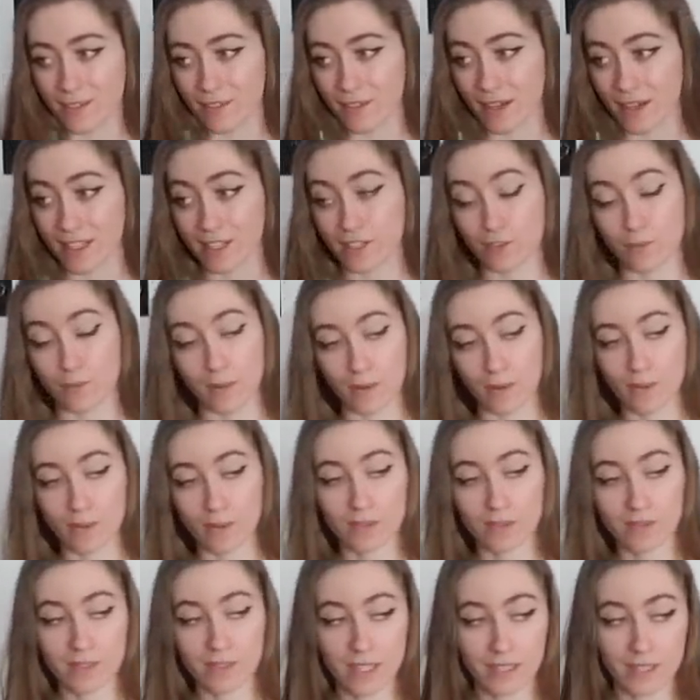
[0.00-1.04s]
I can do barrel
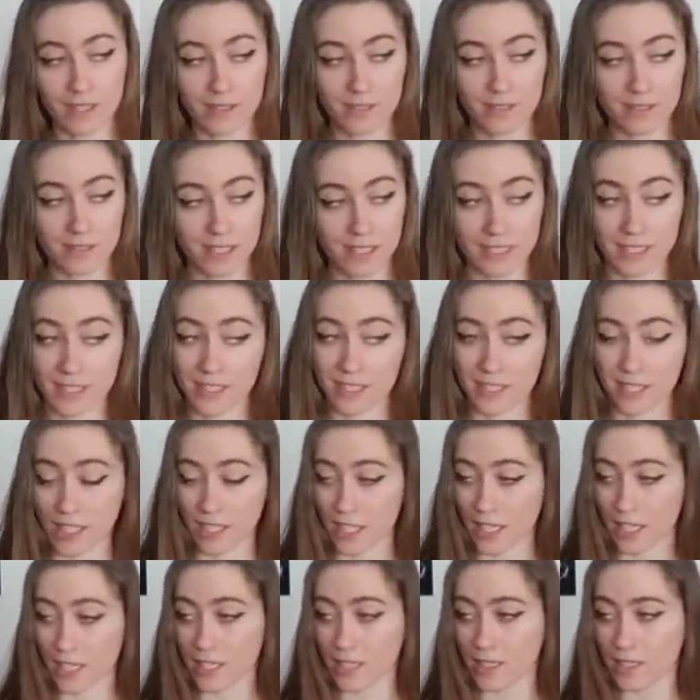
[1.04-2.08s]
roll. Yeah, technically I
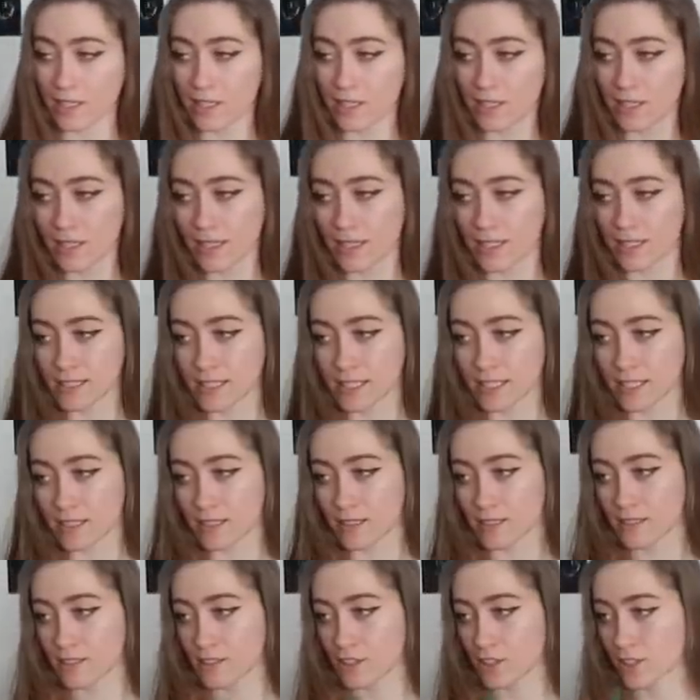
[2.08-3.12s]
can. Let's see.
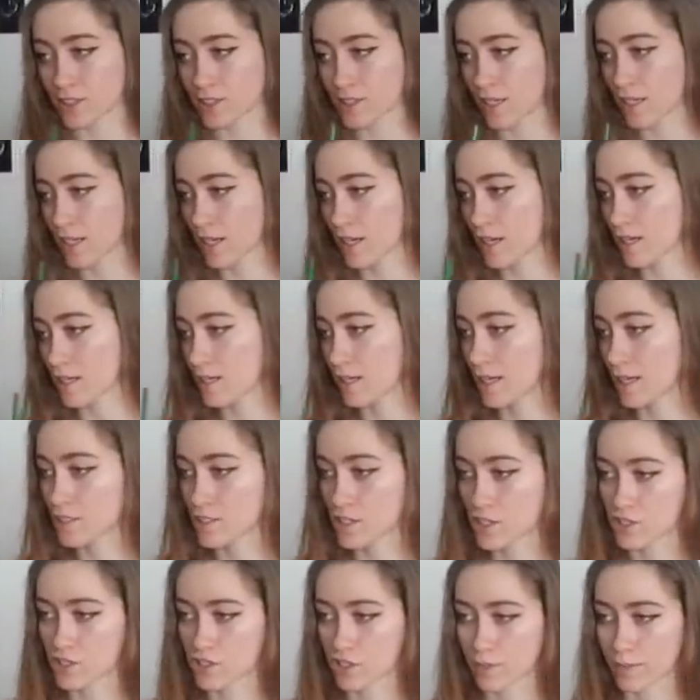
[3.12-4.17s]
Chili's not gone. I
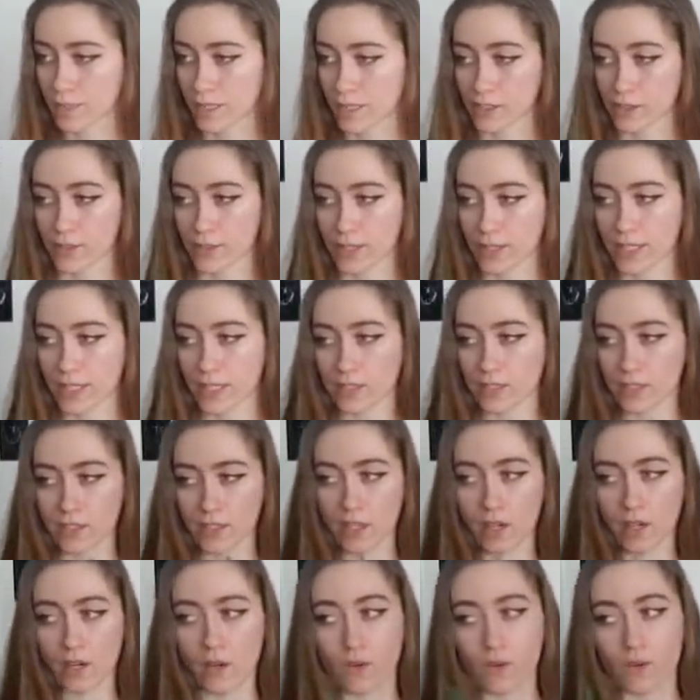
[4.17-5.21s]
started streaming like three years
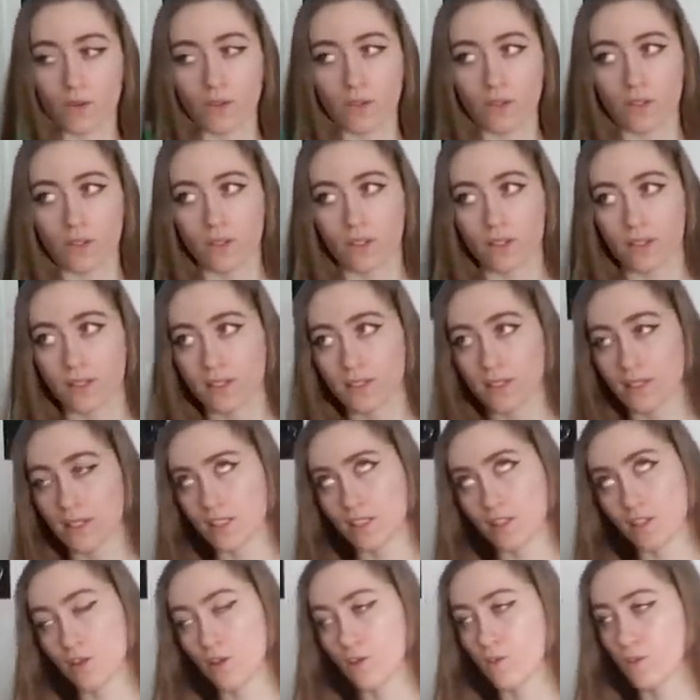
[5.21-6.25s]
ago, a
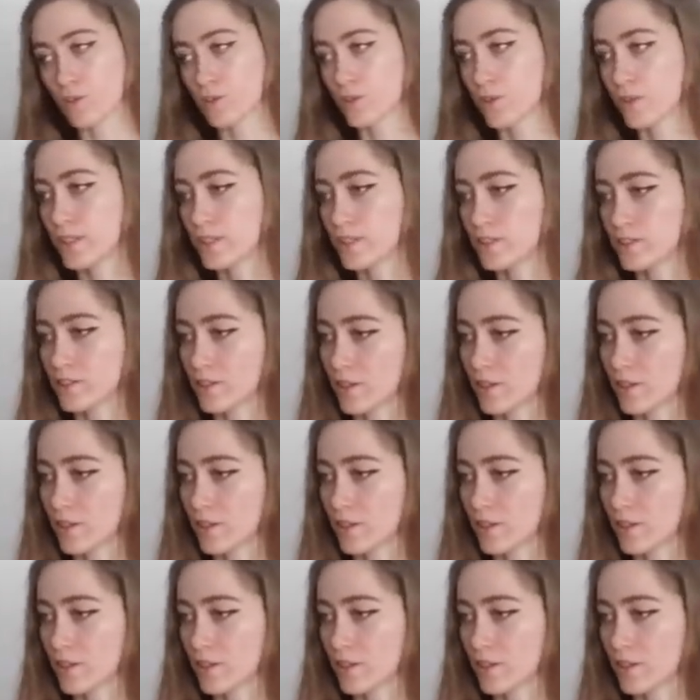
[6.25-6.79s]
little over three years